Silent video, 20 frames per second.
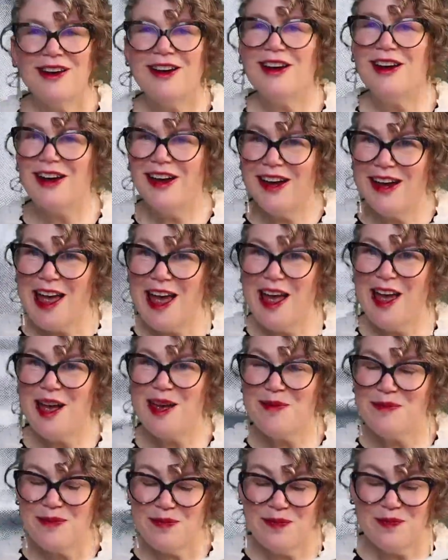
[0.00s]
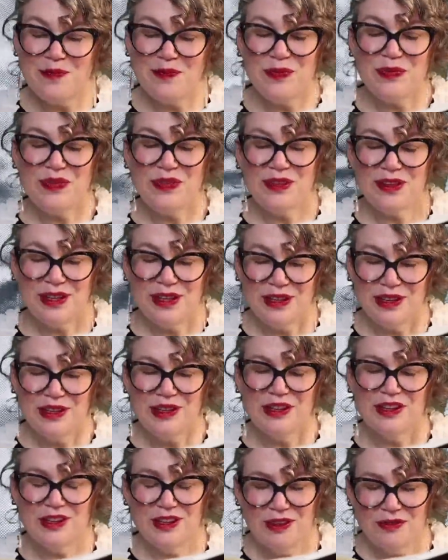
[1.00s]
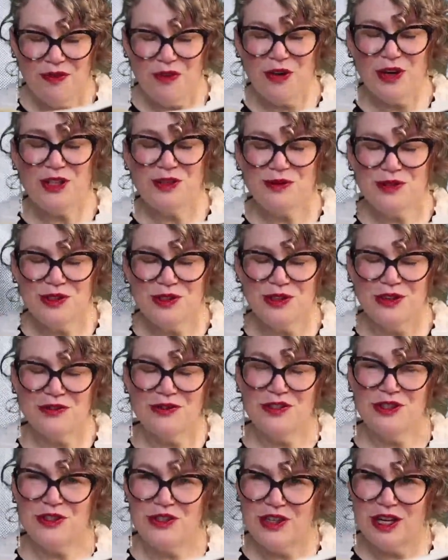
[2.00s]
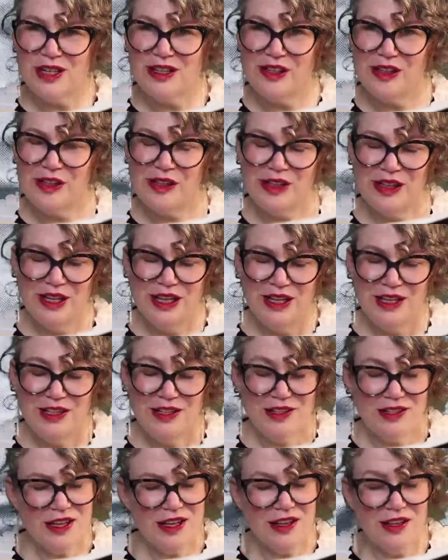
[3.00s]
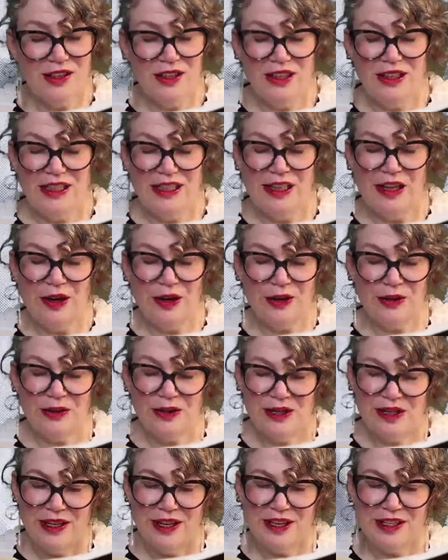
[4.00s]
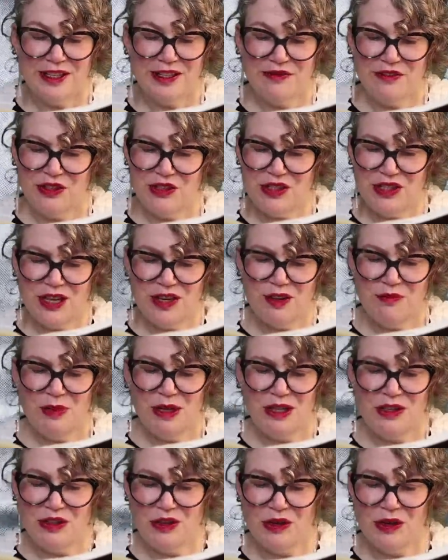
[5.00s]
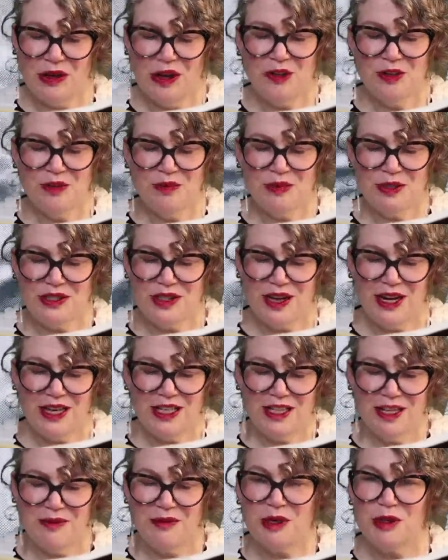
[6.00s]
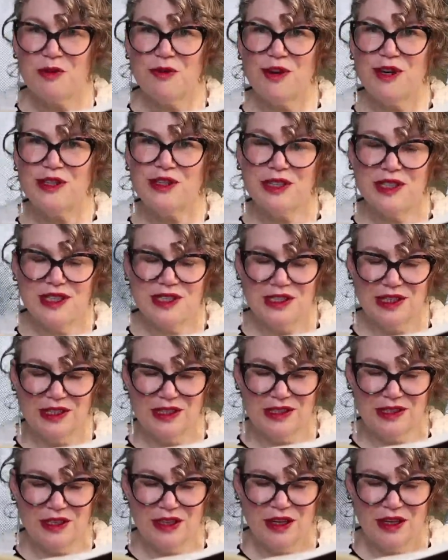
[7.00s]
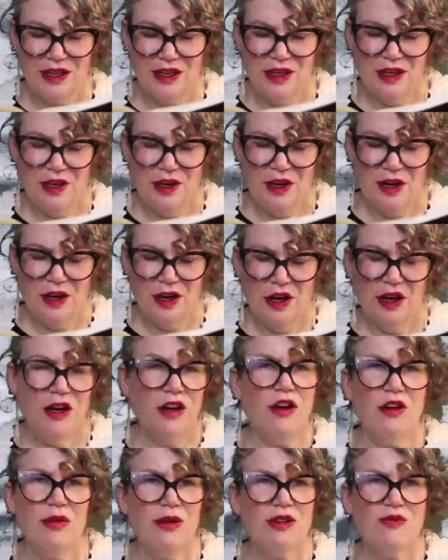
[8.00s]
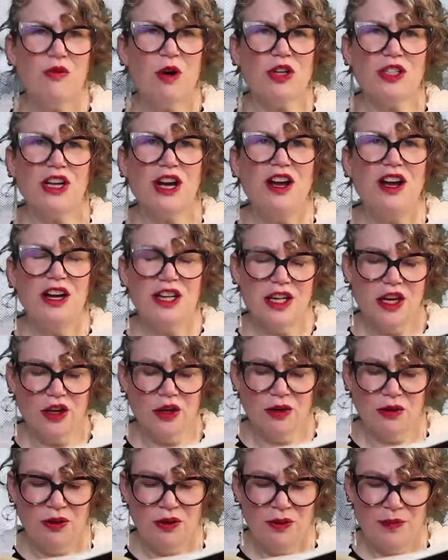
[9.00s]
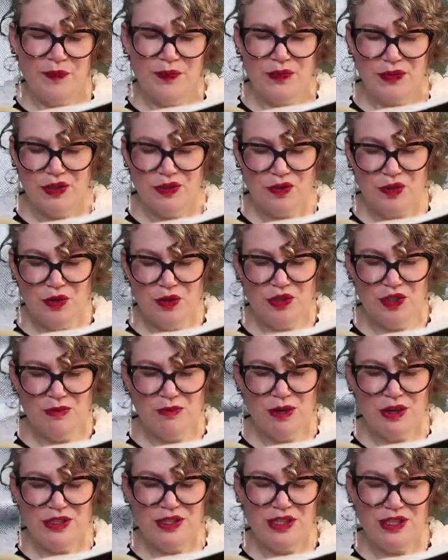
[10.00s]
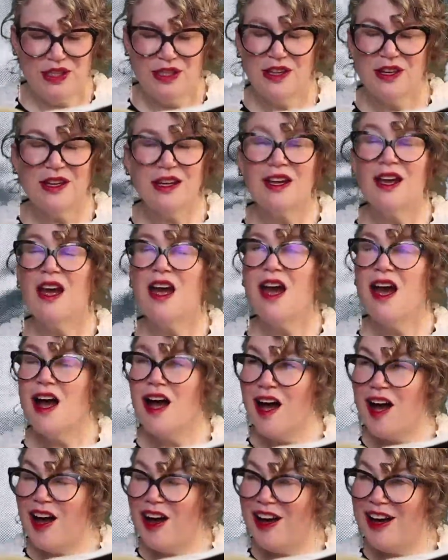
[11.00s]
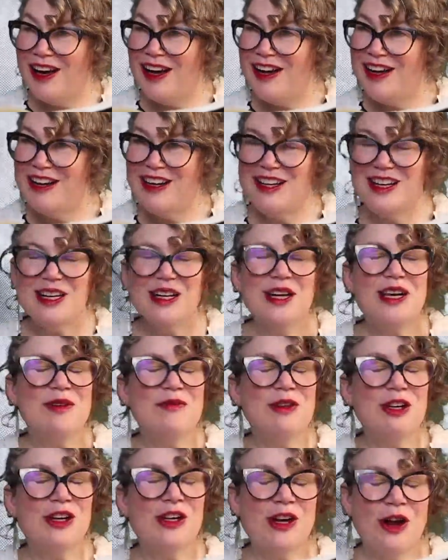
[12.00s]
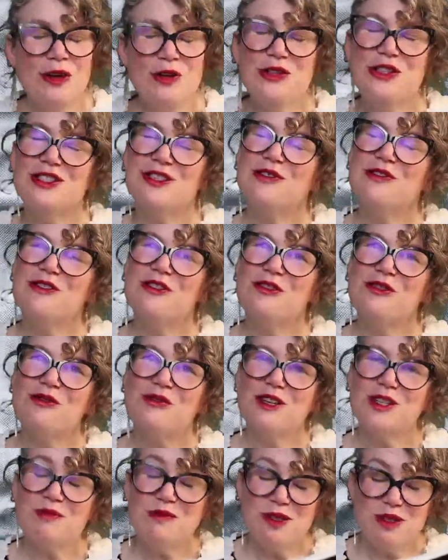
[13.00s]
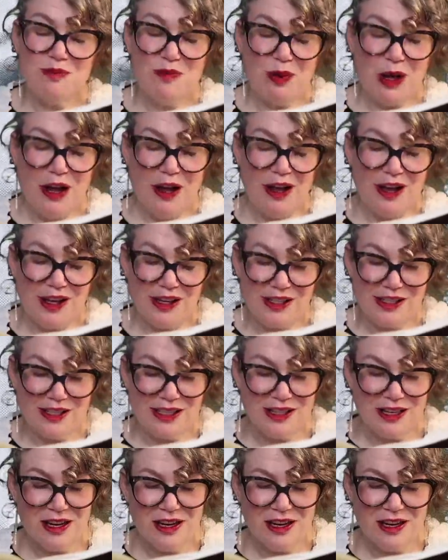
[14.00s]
"I am." The voice was soft and gentle, singularly low, as if instead of being so close beside him, it were at a distance. "Who and what are you?" Scrooge demanded. "I am the ghost of Christmas past."